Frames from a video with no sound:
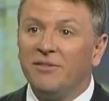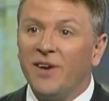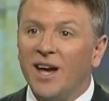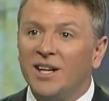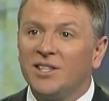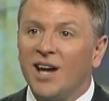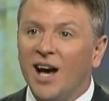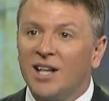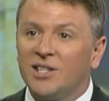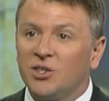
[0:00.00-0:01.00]
the Fed is
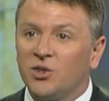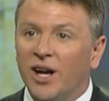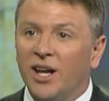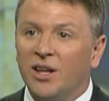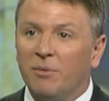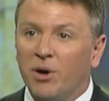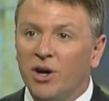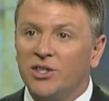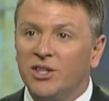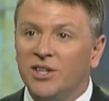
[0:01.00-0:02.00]
concentrating their
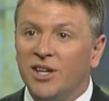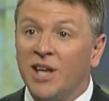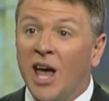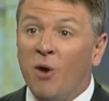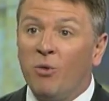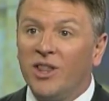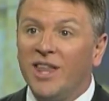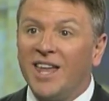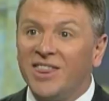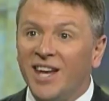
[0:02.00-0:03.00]
purchases where
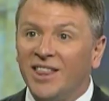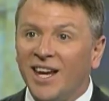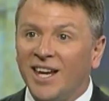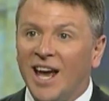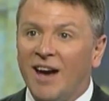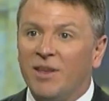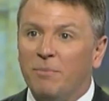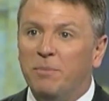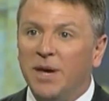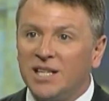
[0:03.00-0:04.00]
they think they can have
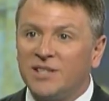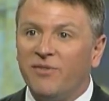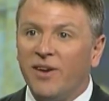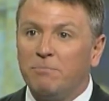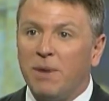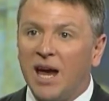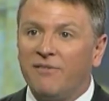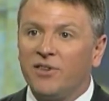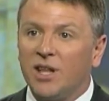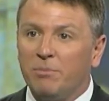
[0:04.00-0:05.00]
the biggest
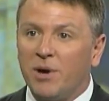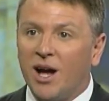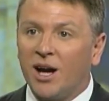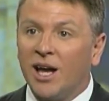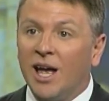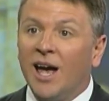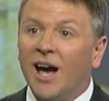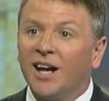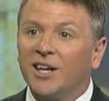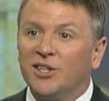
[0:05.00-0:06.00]
bang for their buck
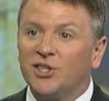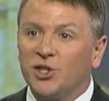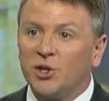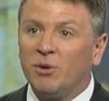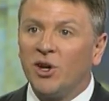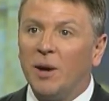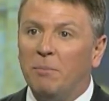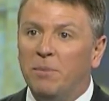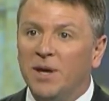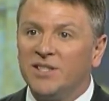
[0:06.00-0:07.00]
on consumer
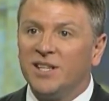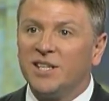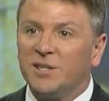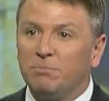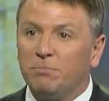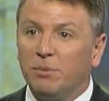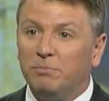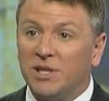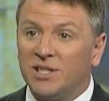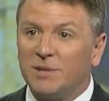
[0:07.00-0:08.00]
and businesses
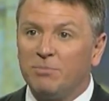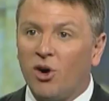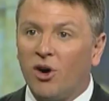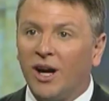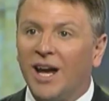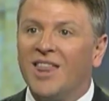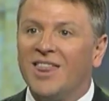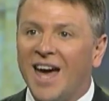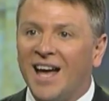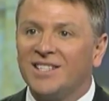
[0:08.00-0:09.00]
business borrowing. So and
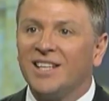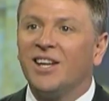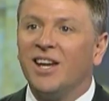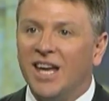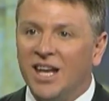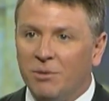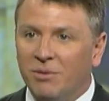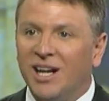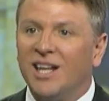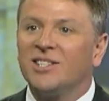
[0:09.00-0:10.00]
that's, that's the five the
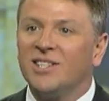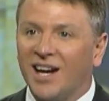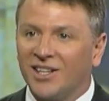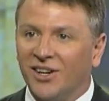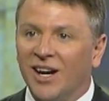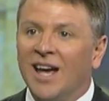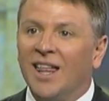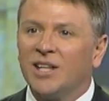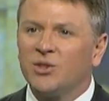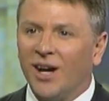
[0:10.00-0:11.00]
intermediate sector.
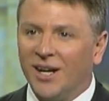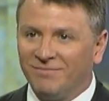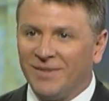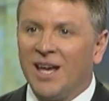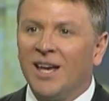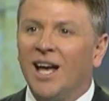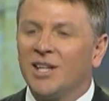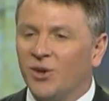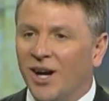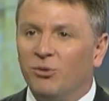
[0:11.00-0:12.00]
The That's five right. and the 10 year. Okay.
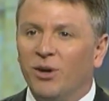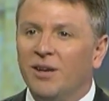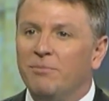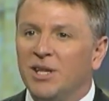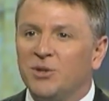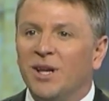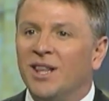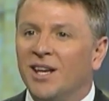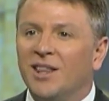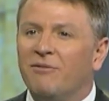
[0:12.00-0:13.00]
That's right. Really, between
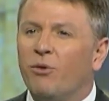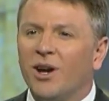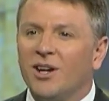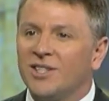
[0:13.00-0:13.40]
the, the four